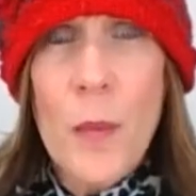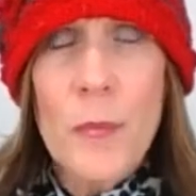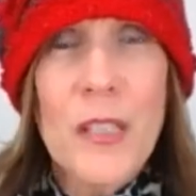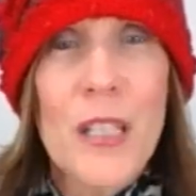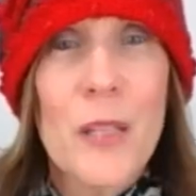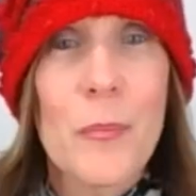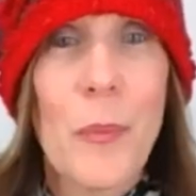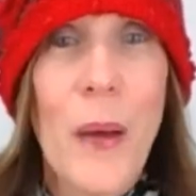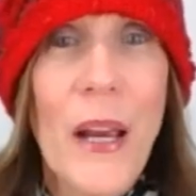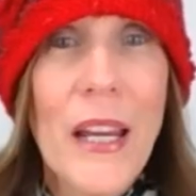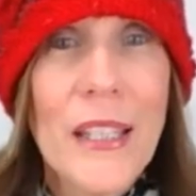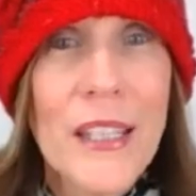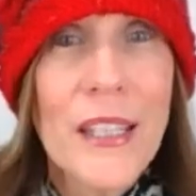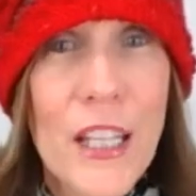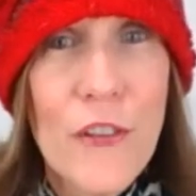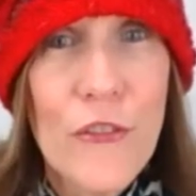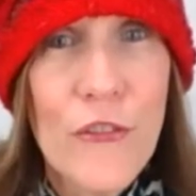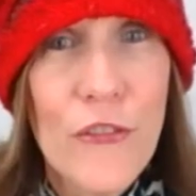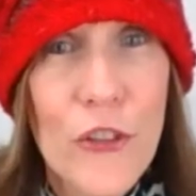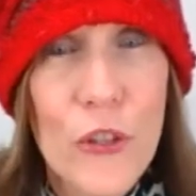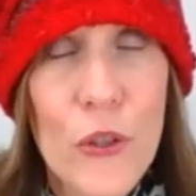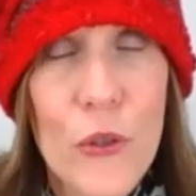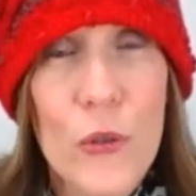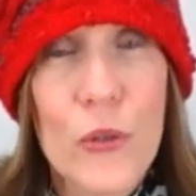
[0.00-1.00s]
spicy
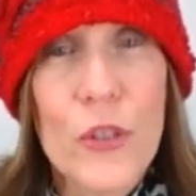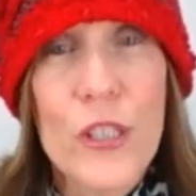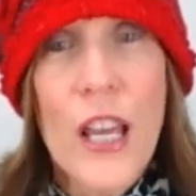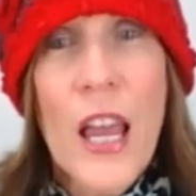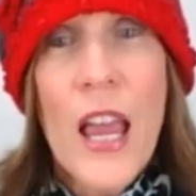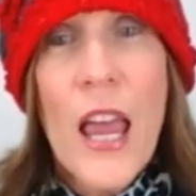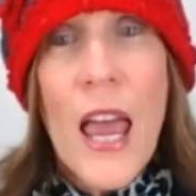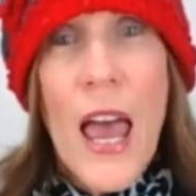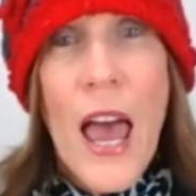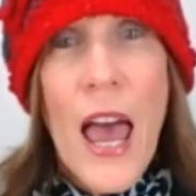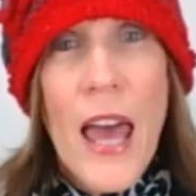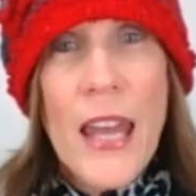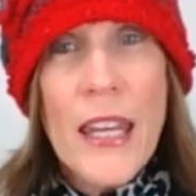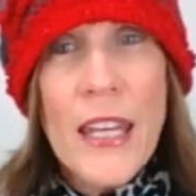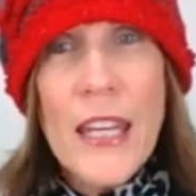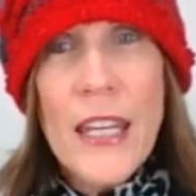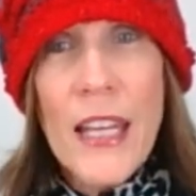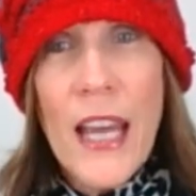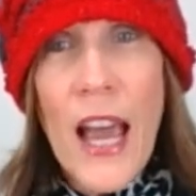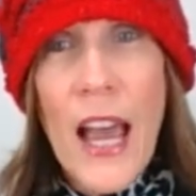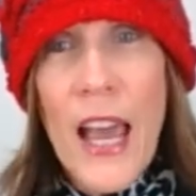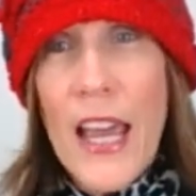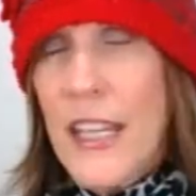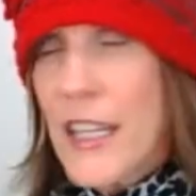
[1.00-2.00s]
foods. Any
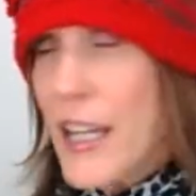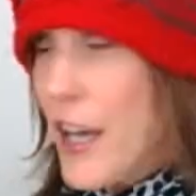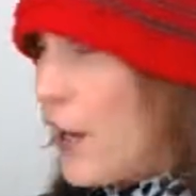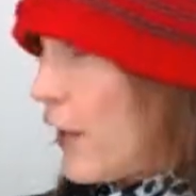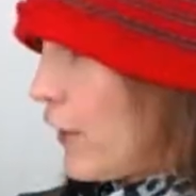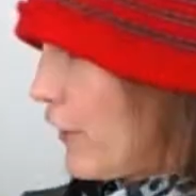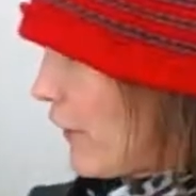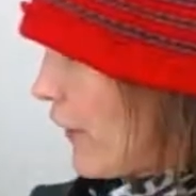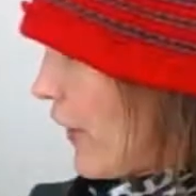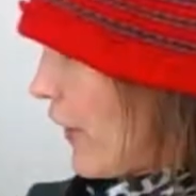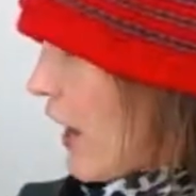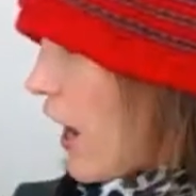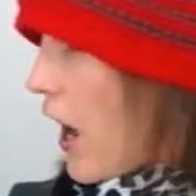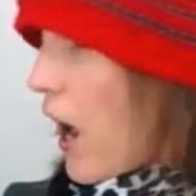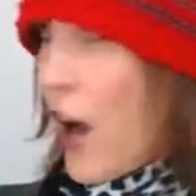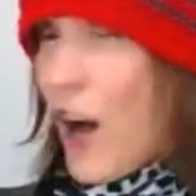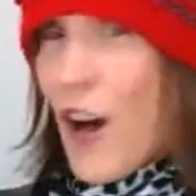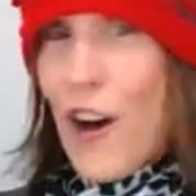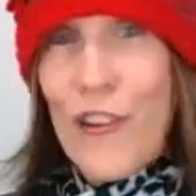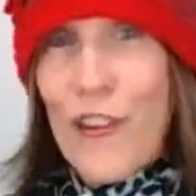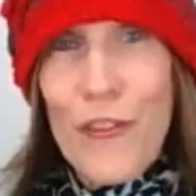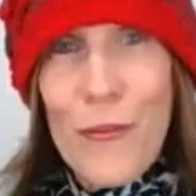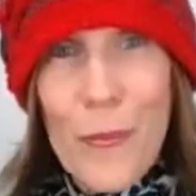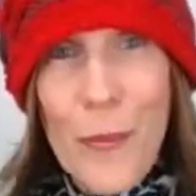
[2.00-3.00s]
kind of
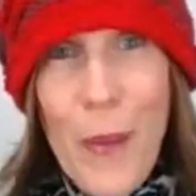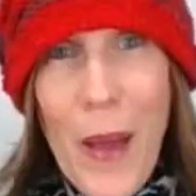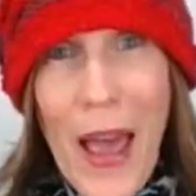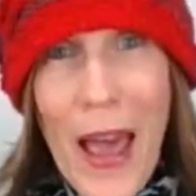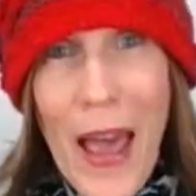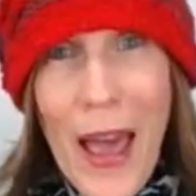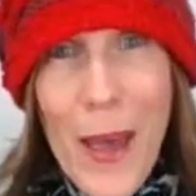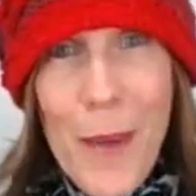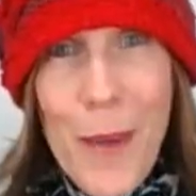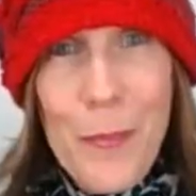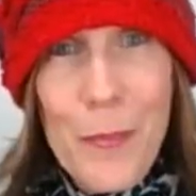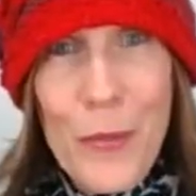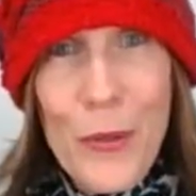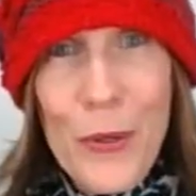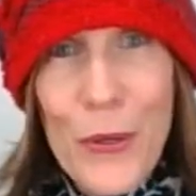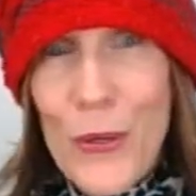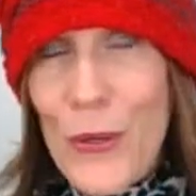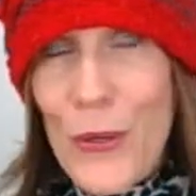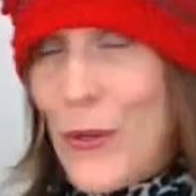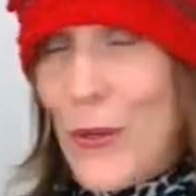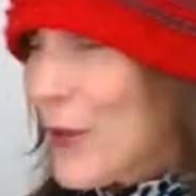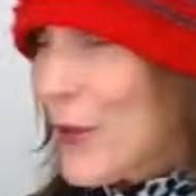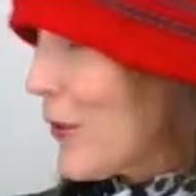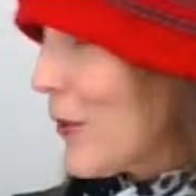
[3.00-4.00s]

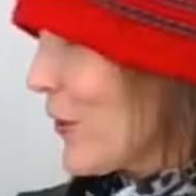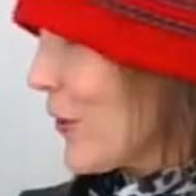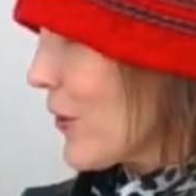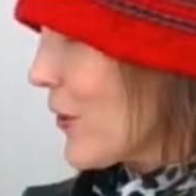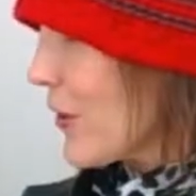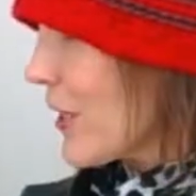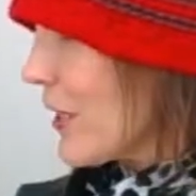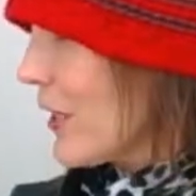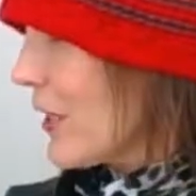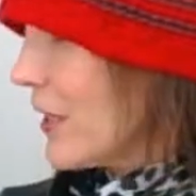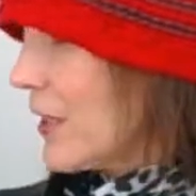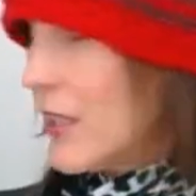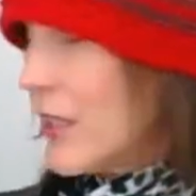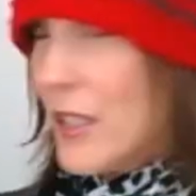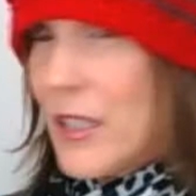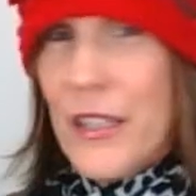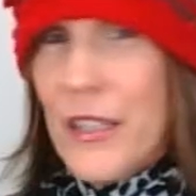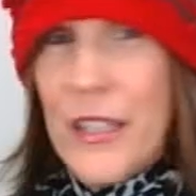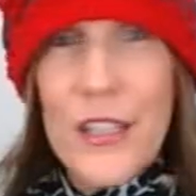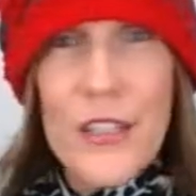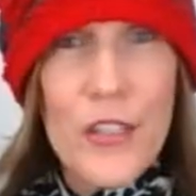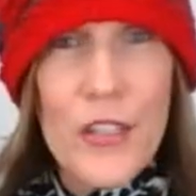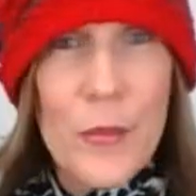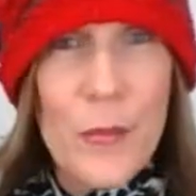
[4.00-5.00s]
peppers.
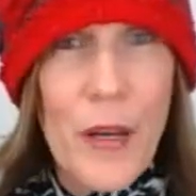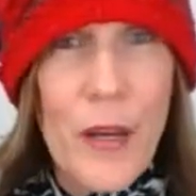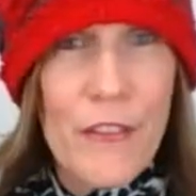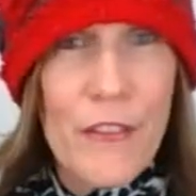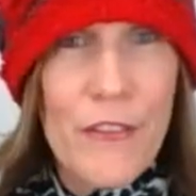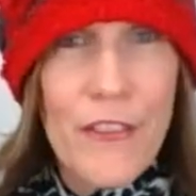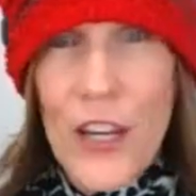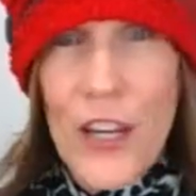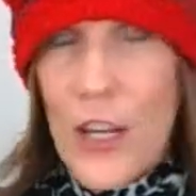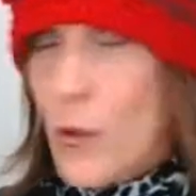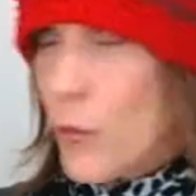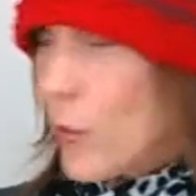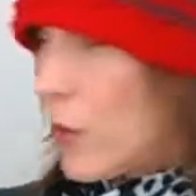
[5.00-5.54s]
These are my fake